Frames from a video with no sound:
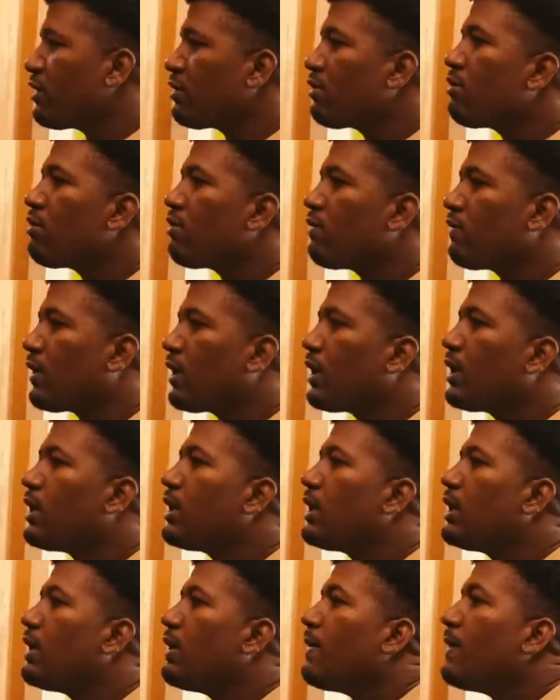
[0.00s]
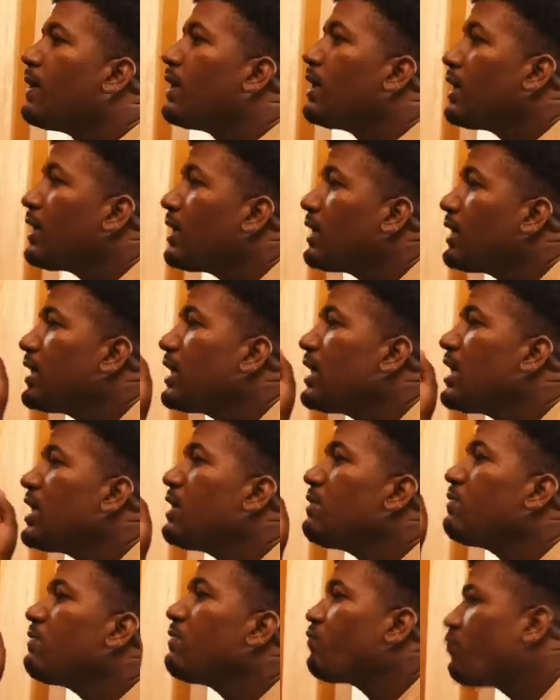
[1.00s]
he go over.
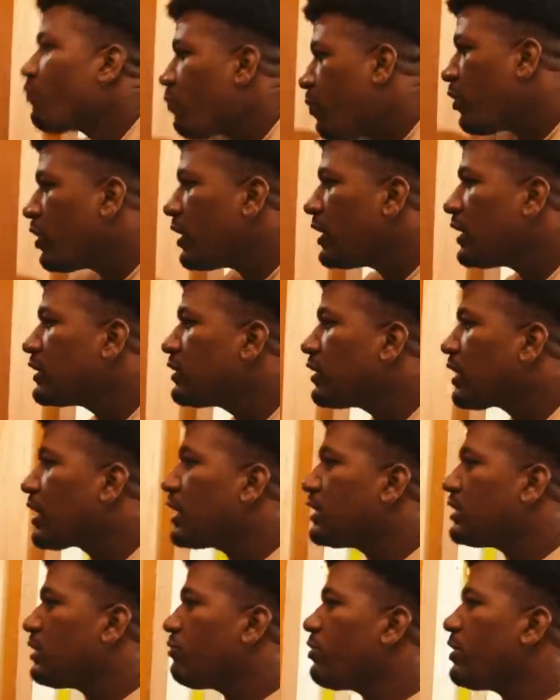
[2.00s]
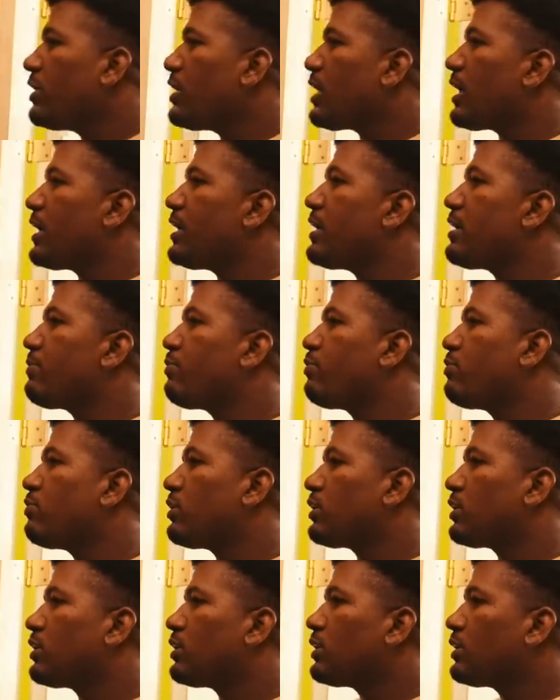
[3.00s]
Mm-hmm. Police not catch him with the
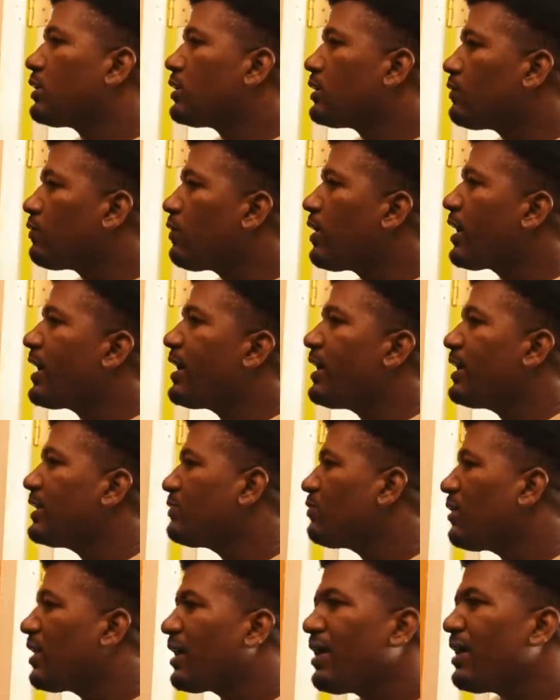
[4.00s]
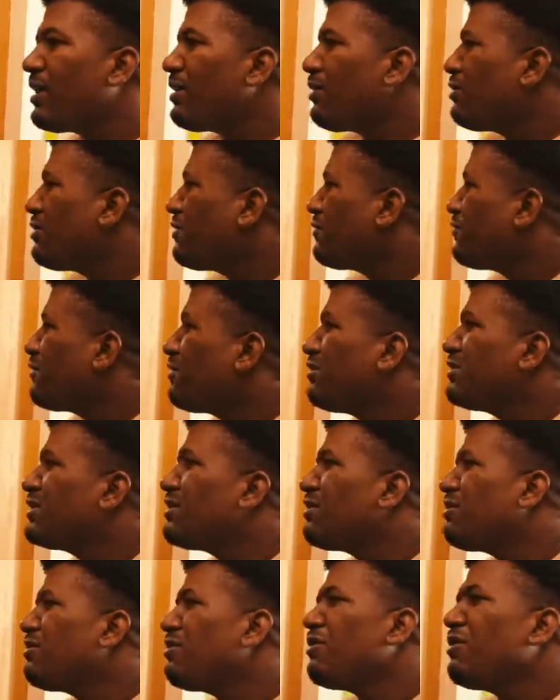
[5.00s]
airport. Mm-hmm. What kind of, oh,
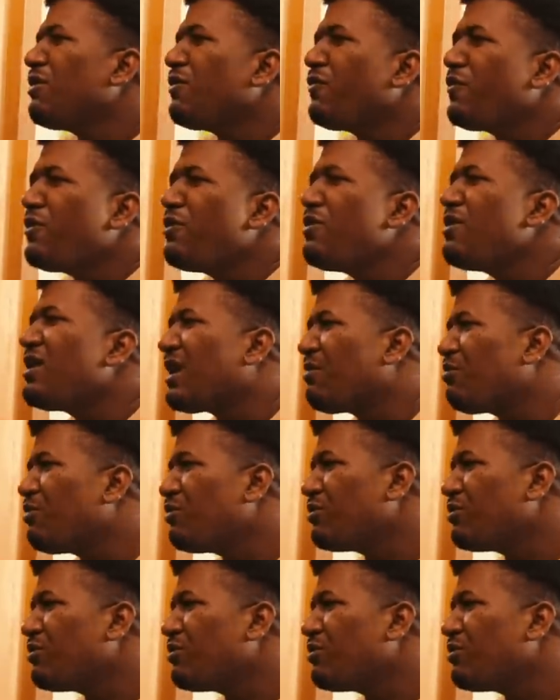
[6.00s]
you for do that,